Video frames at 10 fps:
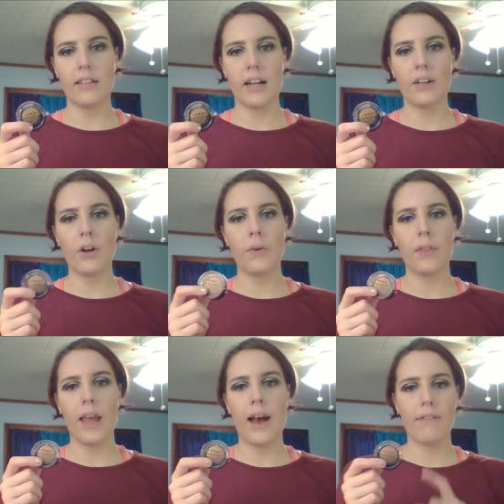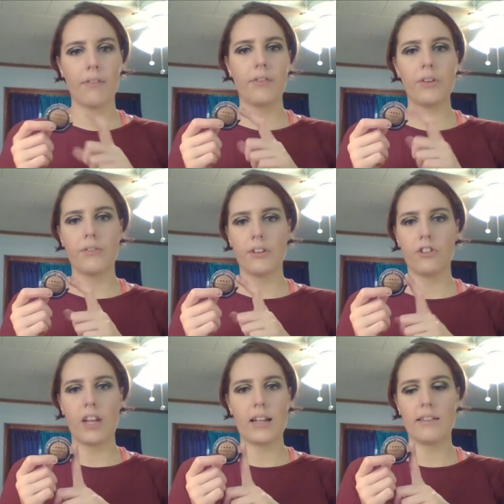and I know they have a few different
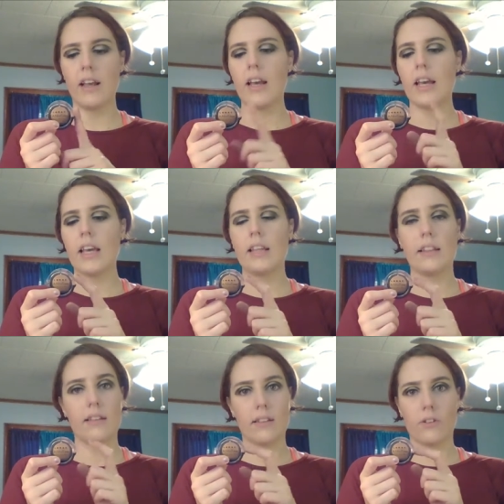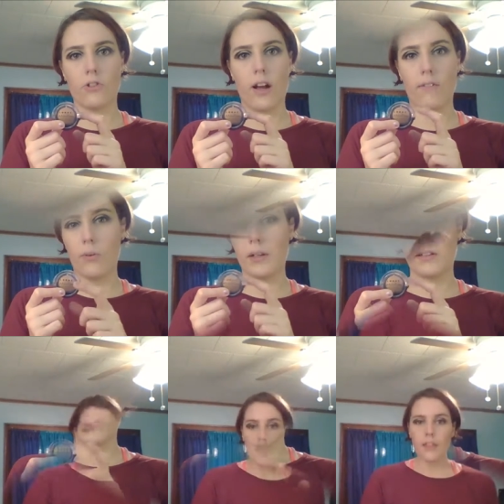shades in these little travel
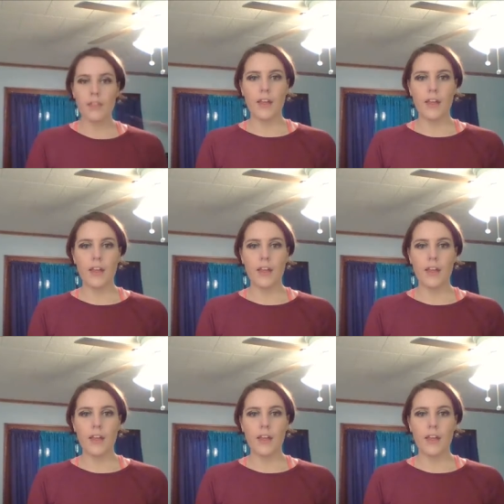ones at Ulta.